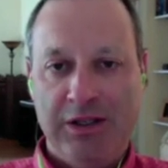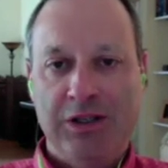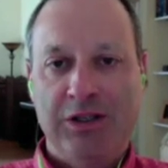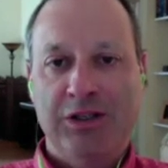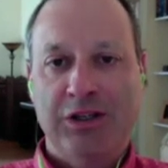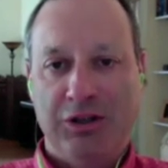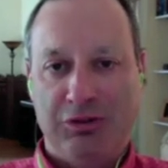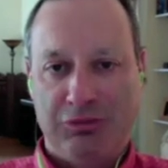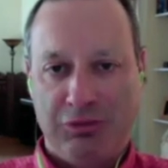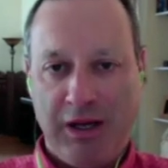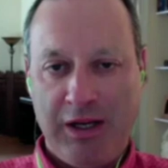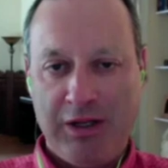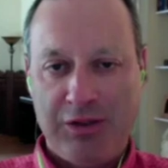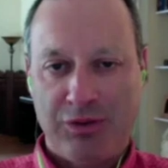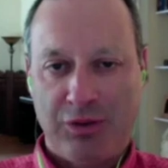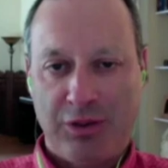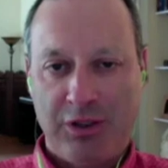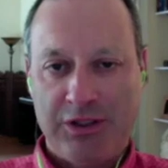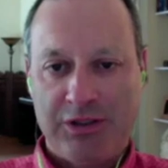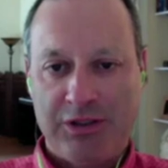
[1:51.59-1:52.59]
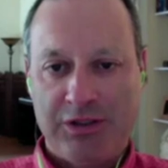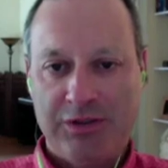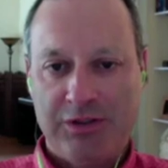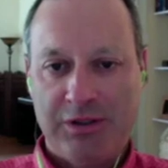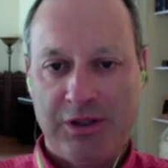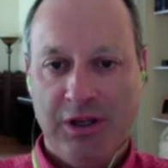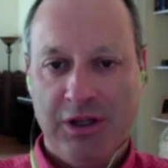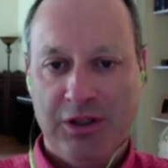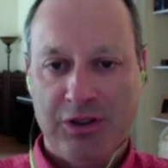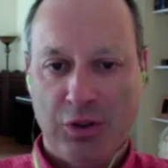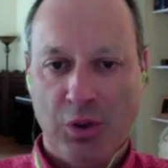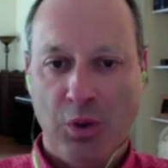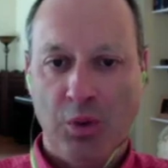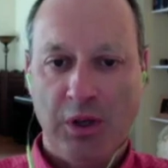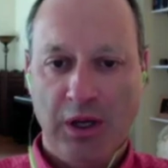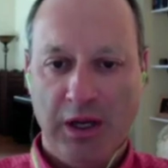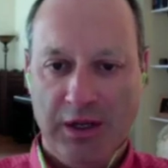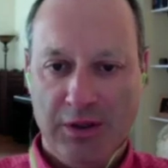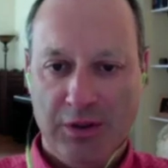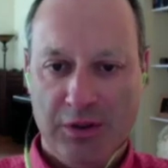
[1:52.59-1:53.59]
Congratulations and go
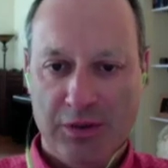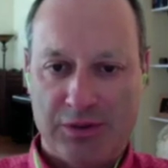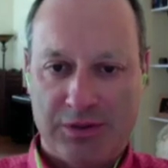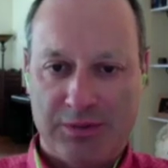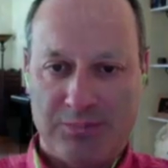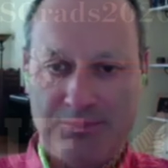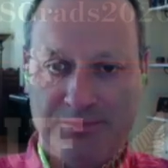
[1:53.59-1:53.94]
Gators.